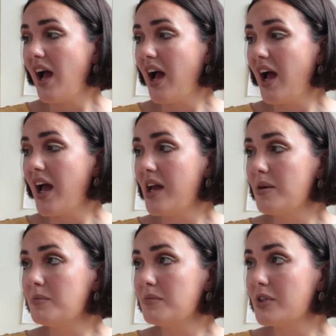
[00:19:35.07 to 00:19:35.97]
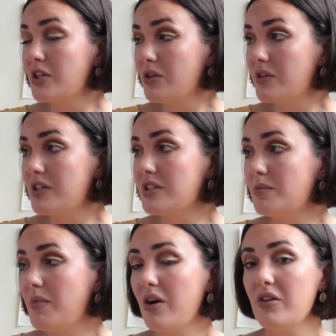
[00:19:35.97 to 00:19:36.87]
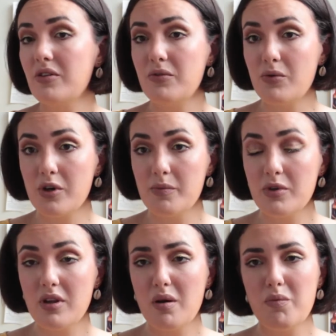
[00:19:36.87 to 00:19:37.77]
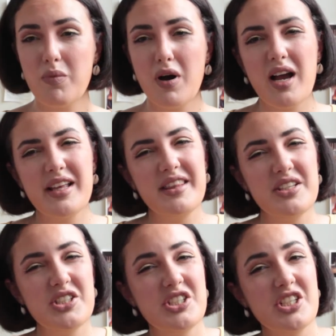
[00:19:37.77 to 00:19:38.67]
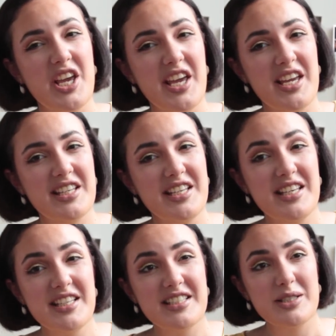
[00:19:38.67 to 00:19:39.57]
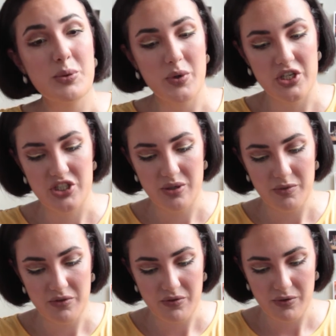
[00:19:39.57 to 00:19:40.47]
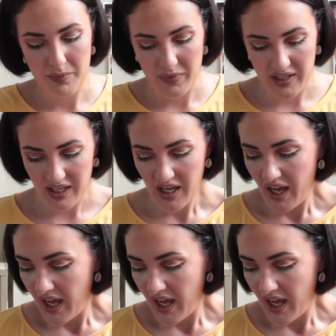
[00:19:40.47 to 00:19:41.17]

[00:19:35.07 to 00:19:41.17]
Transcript: I'm curious about the formula, but the shade is questionable for me.